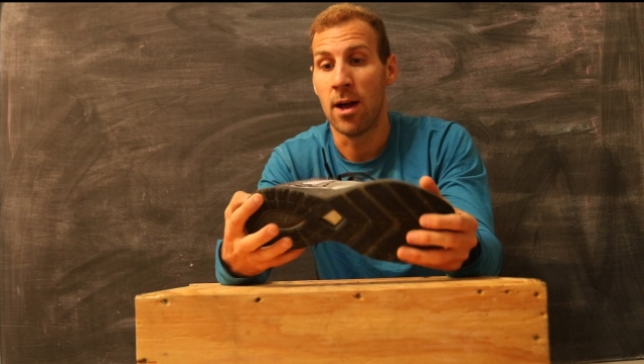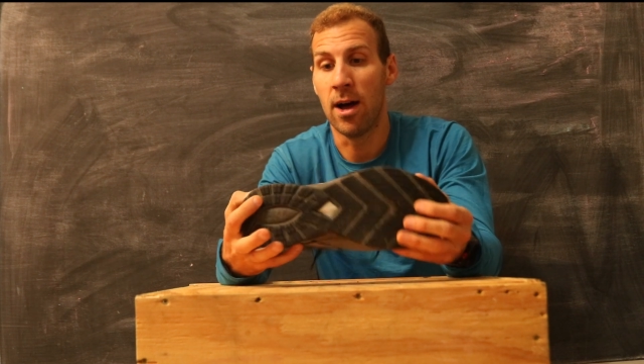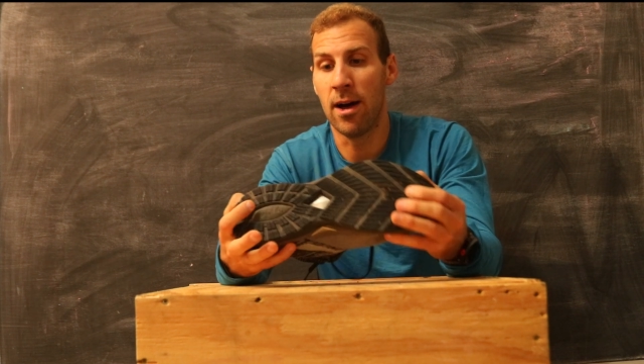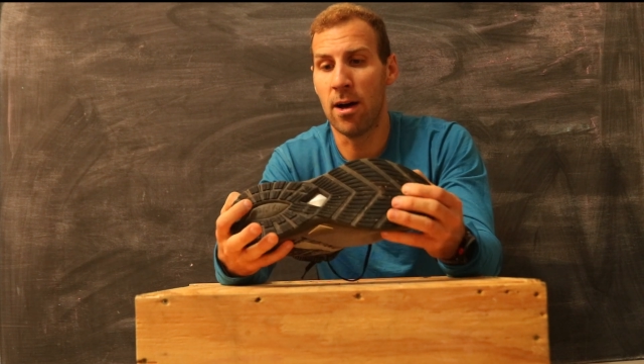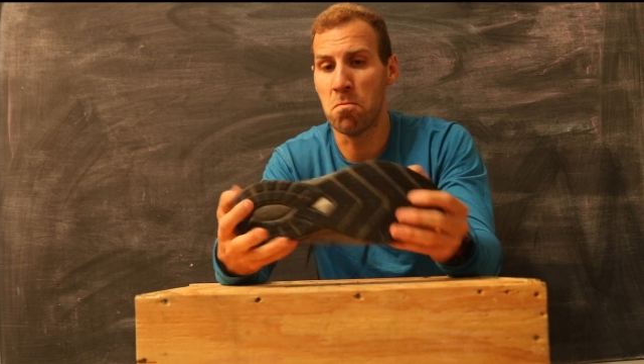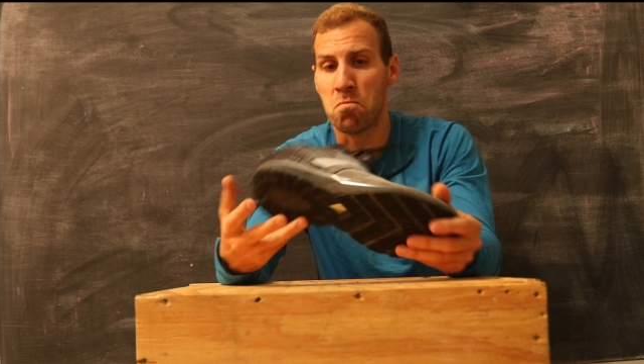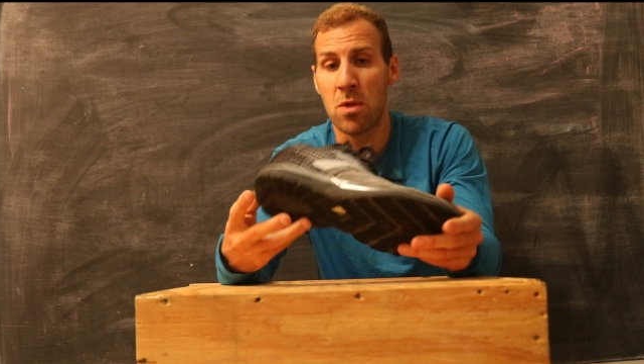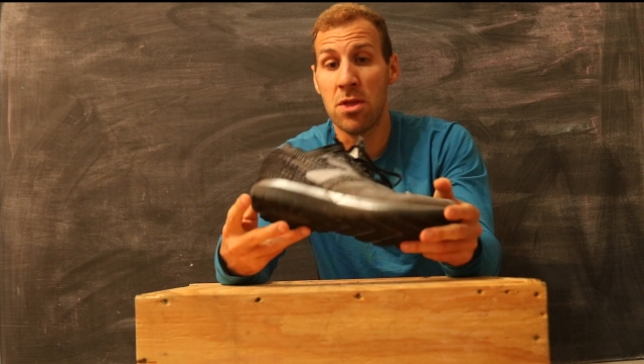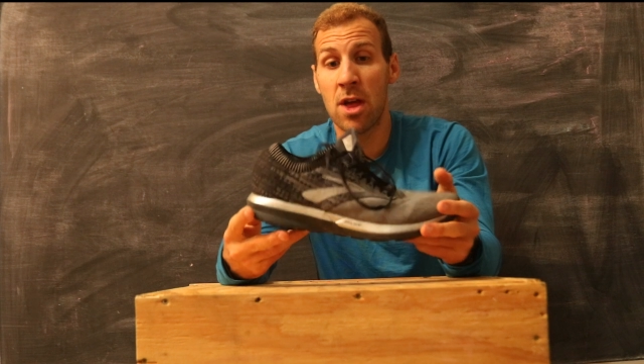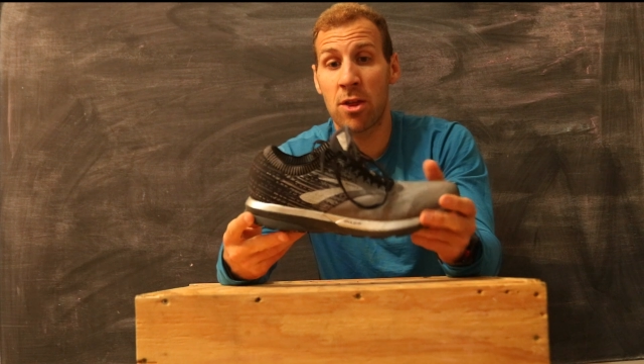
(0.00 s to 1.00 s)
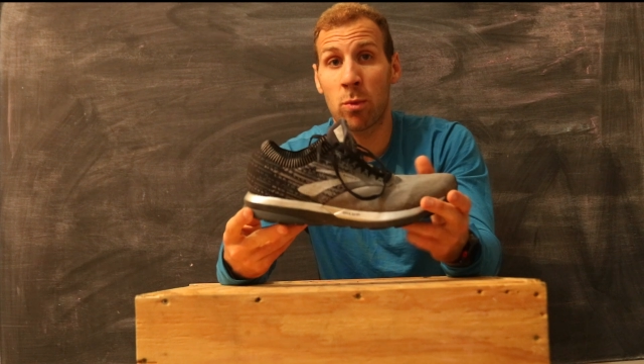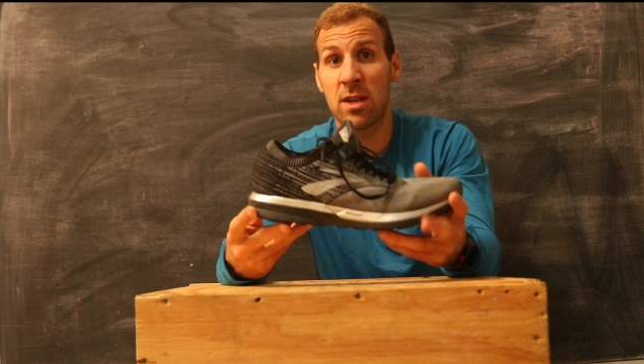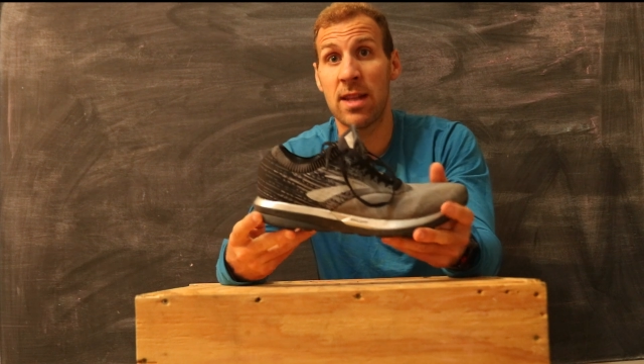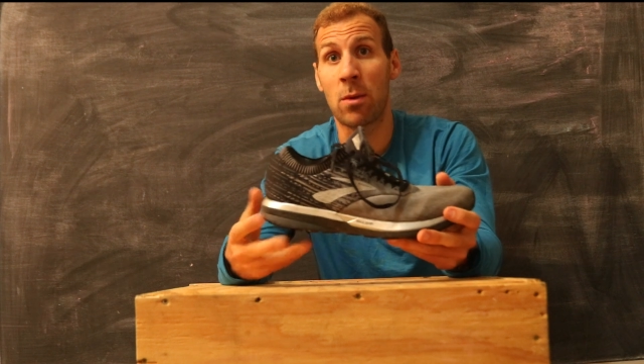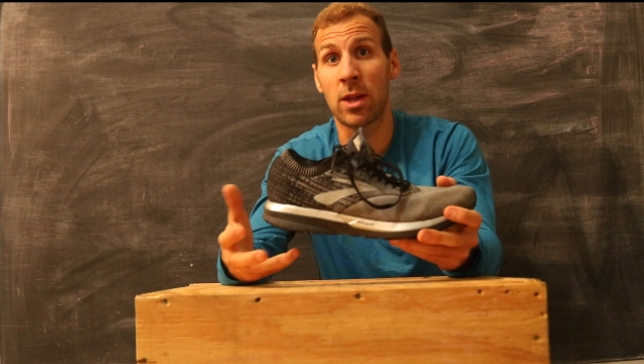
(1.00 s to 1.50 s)
Another
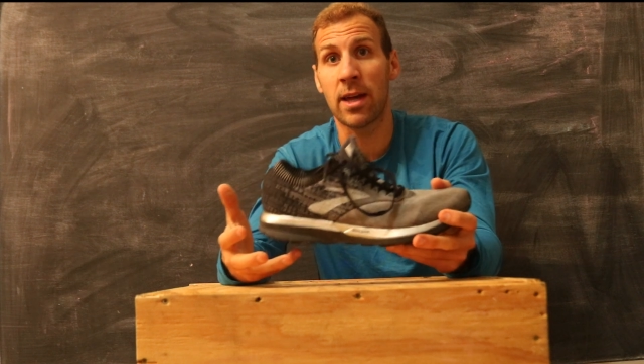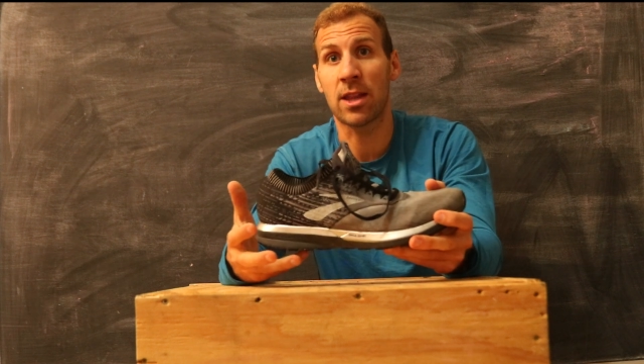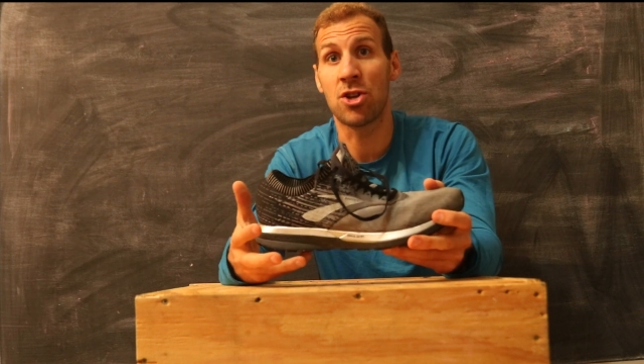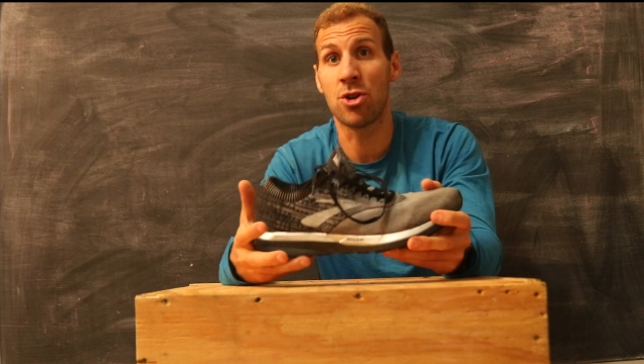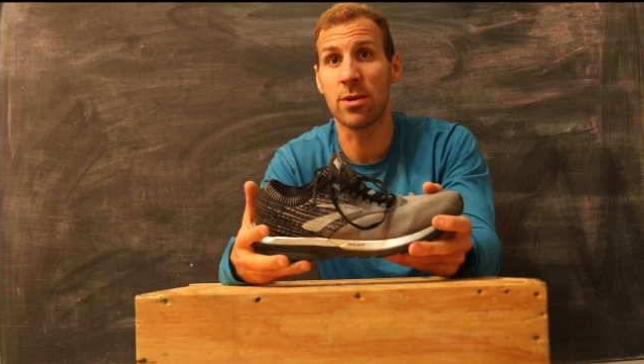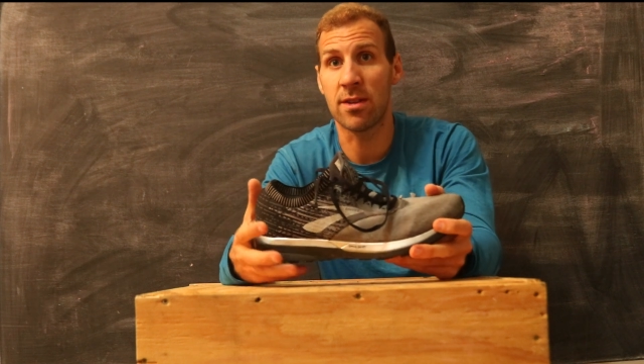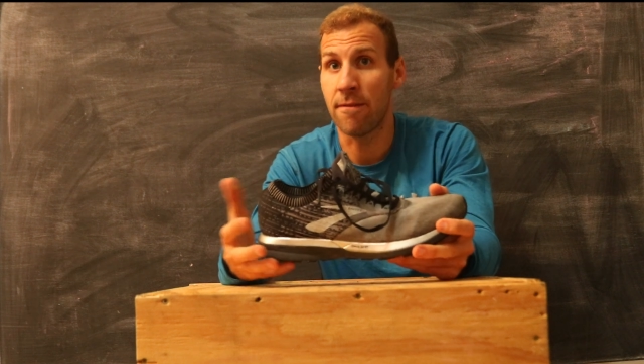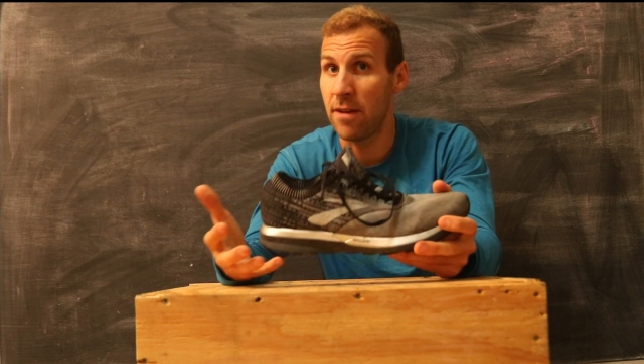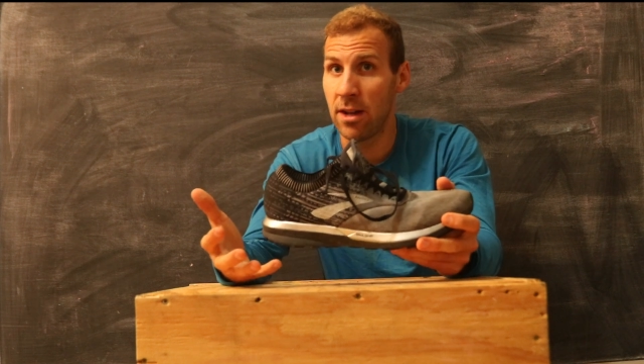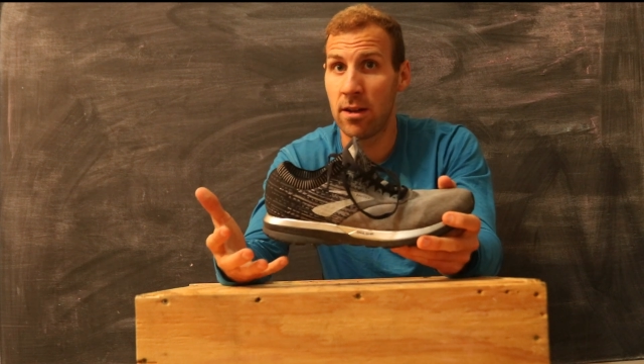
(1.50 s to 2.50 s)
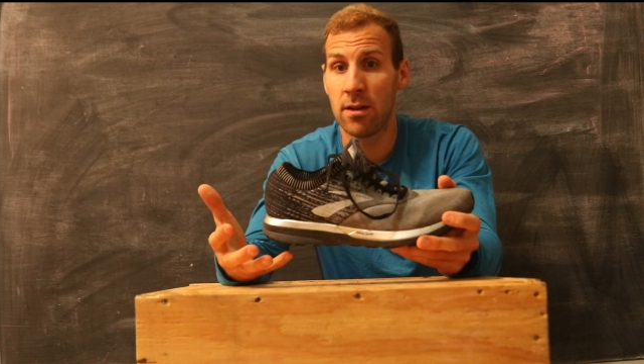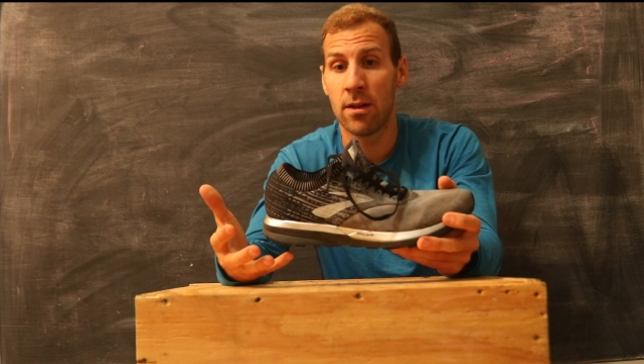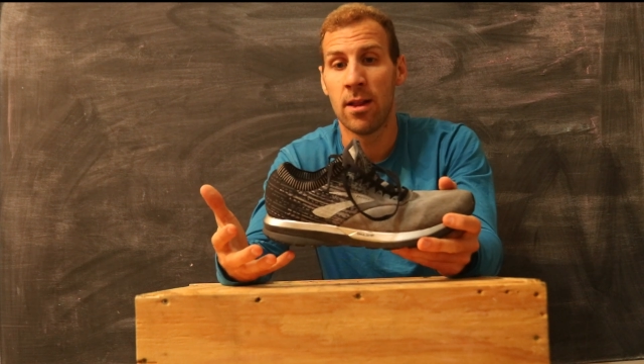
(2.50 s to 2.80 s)
reason I really like the shoe is the fit.